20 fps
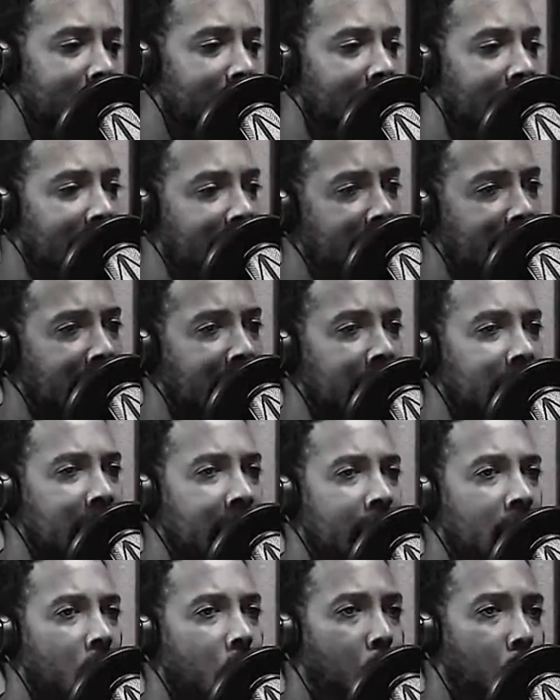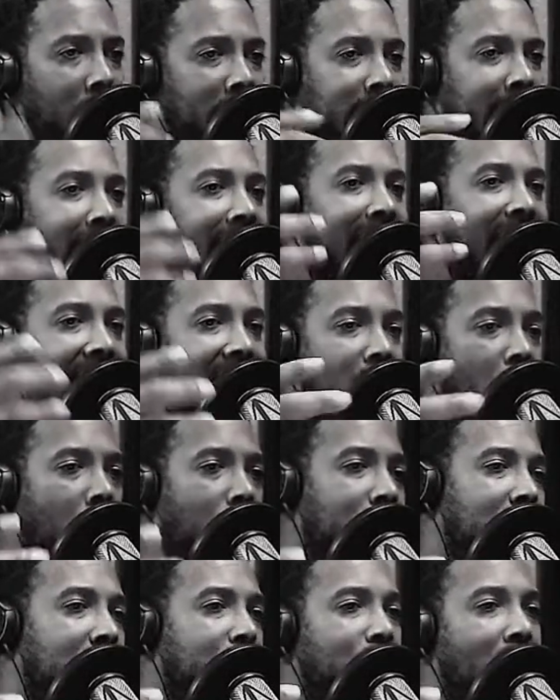And when they got all
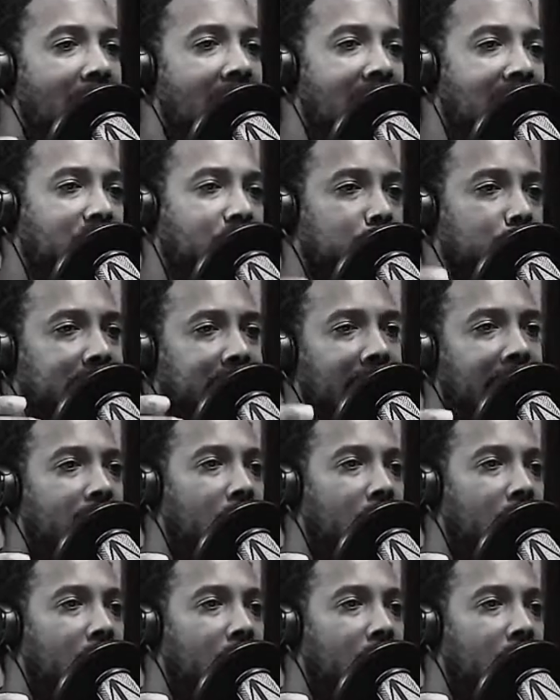these files from J.